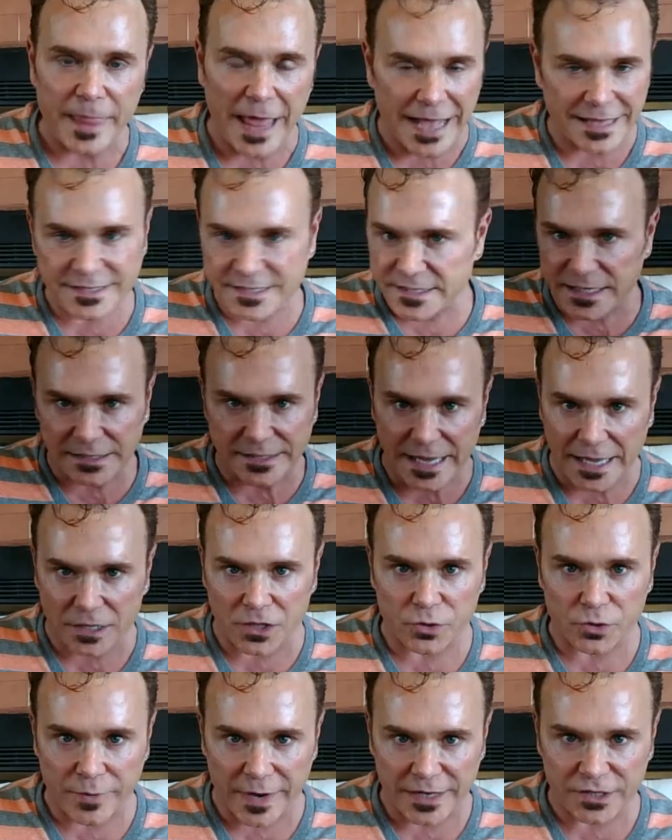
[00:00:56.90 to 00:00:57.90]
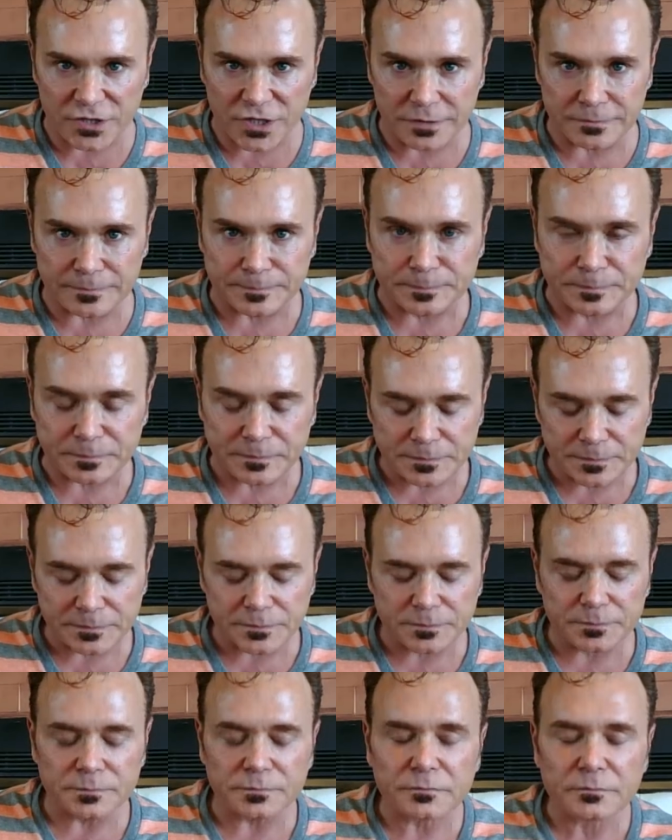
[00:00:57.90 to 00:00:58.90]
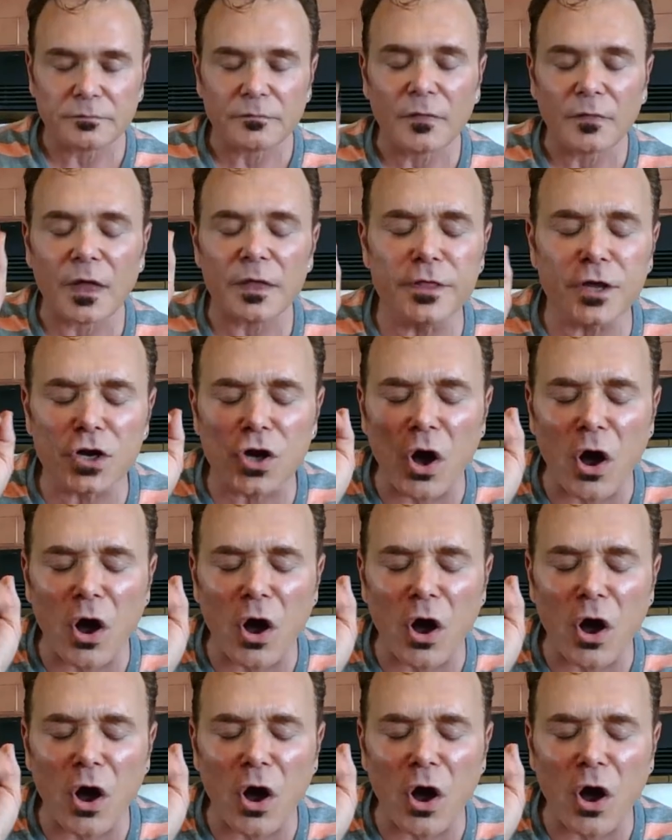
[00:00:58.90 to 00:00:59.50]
That's the declaration. The